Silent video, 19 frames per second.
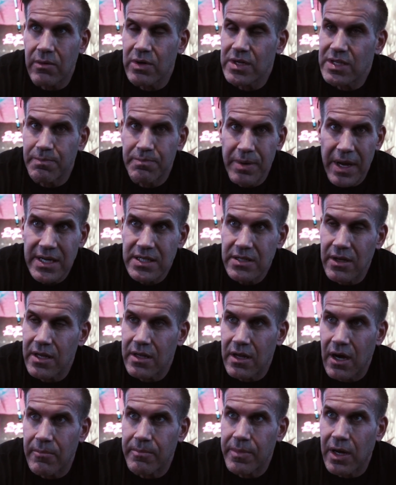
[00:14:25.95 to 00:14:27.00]
It was basically
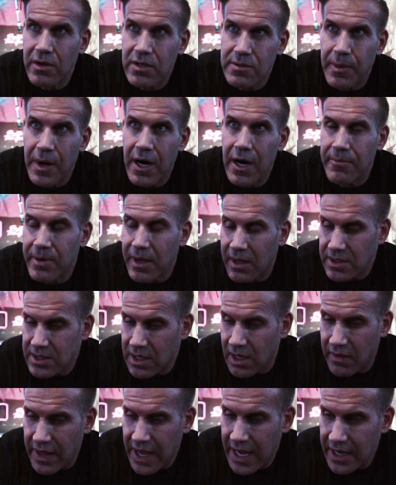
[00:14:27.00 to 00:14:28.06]
dumbbells, barbells,
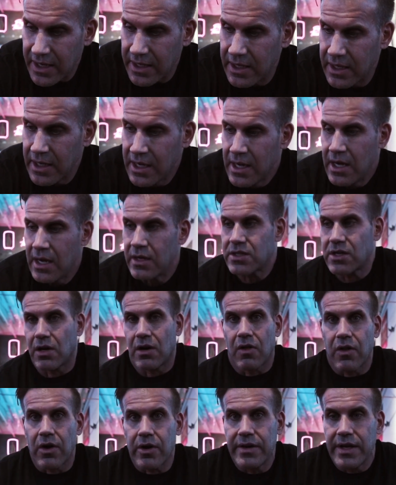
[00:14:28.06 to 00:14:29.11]
all that. So to
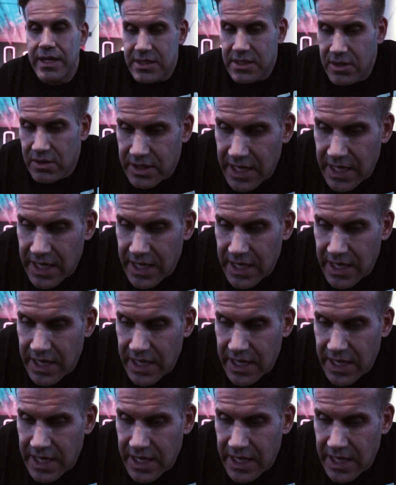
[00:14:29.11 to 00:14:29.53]
learn these new